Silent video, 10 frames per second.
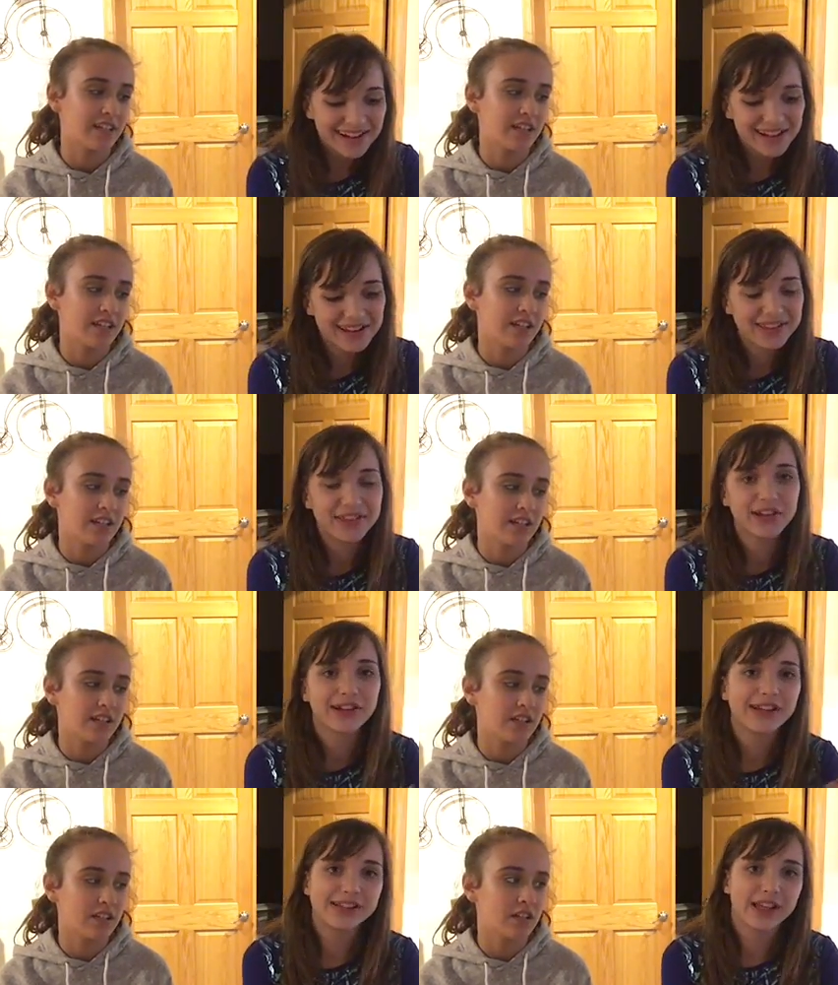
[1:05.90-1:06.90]
Speaker 1: uh,
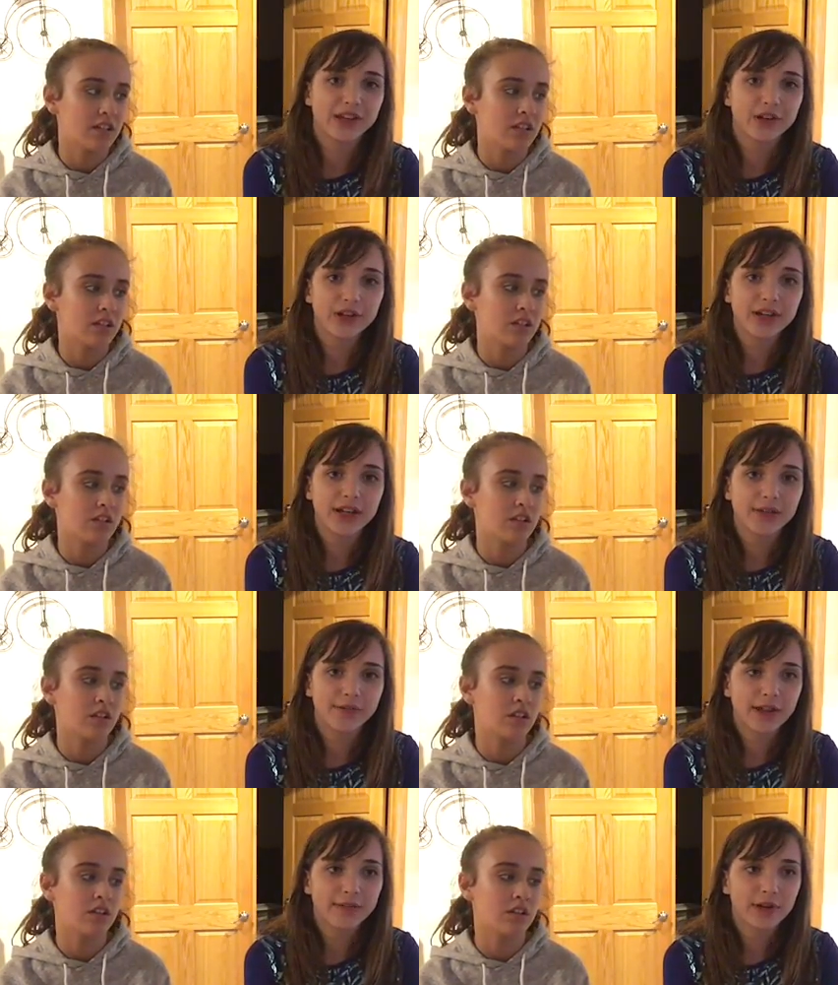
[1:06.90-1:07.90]
there is a good
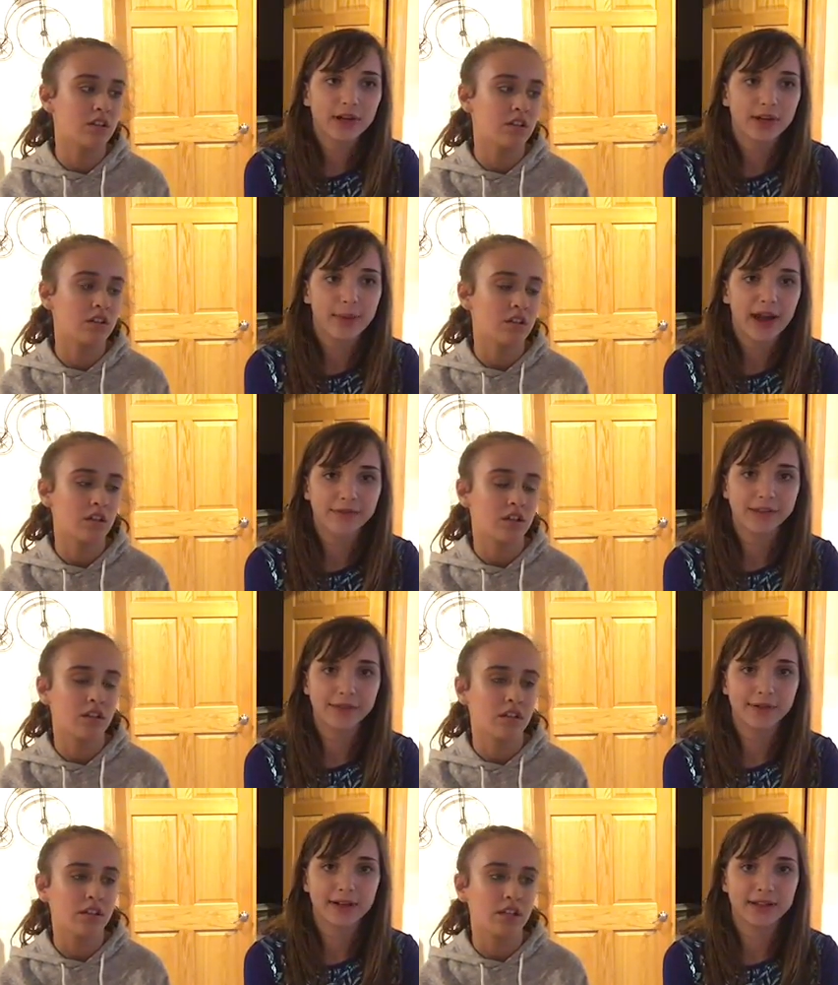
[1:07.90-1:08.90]
flavor and a bad
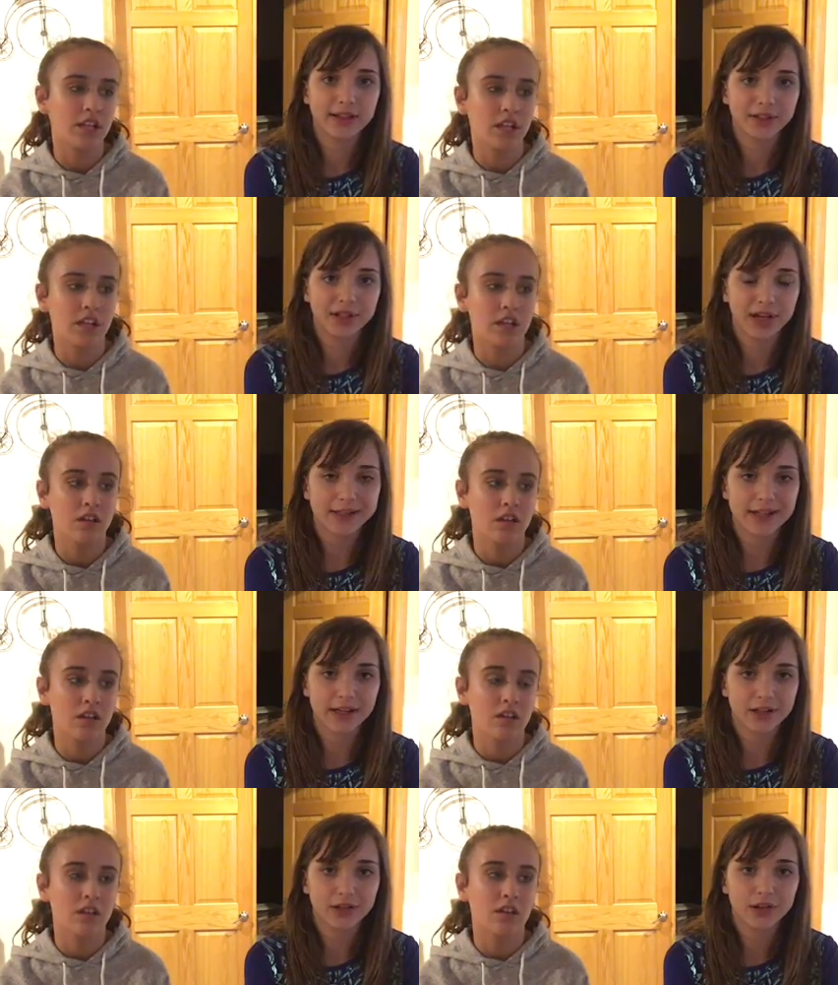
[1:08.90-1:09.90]
flavor, and they look
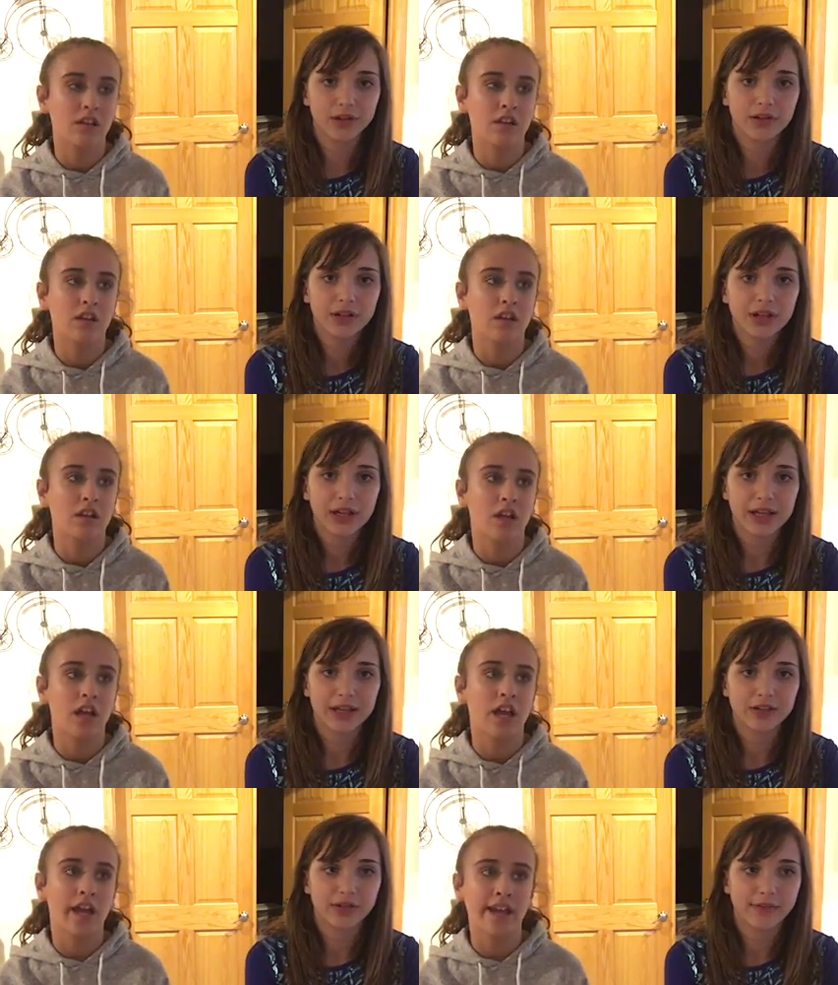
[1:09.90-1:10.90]
identical,
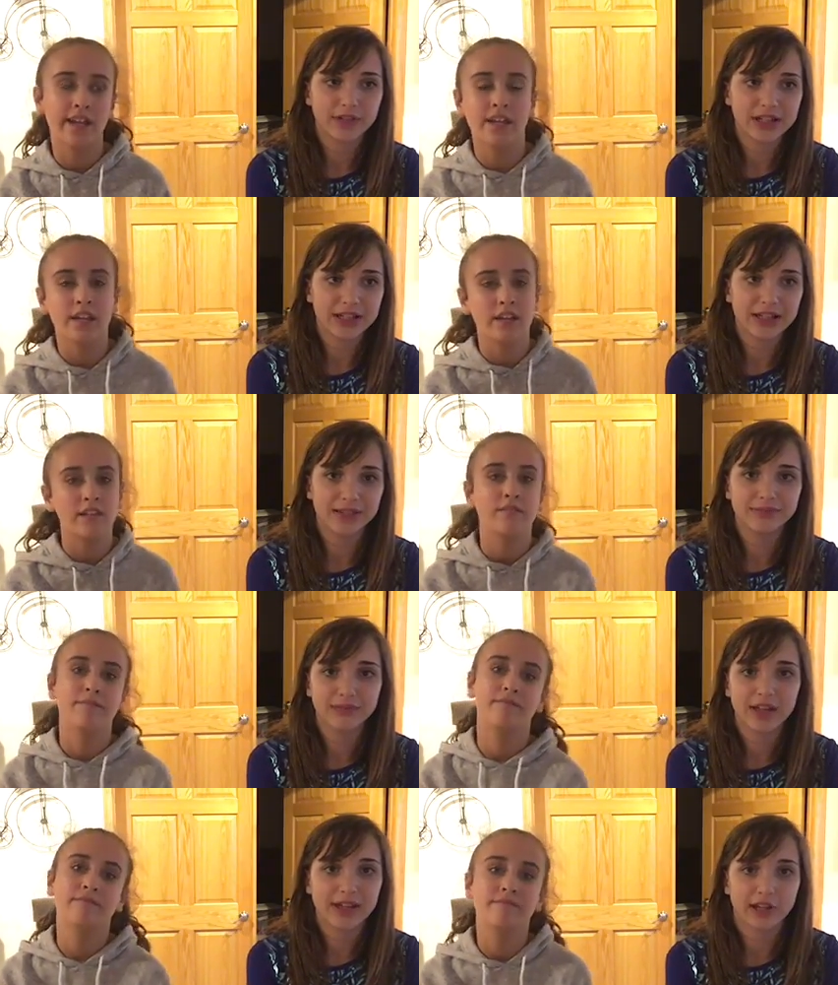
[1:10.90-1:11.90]
and you have to eat it
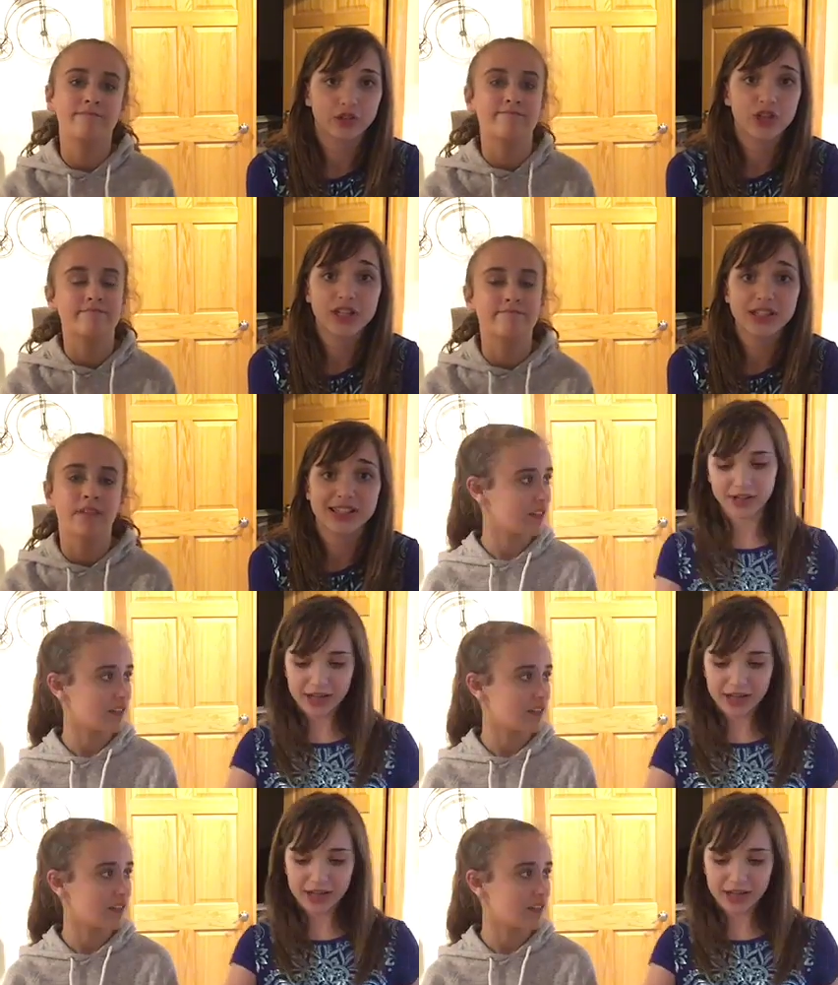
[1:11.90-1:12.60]
and take your chances.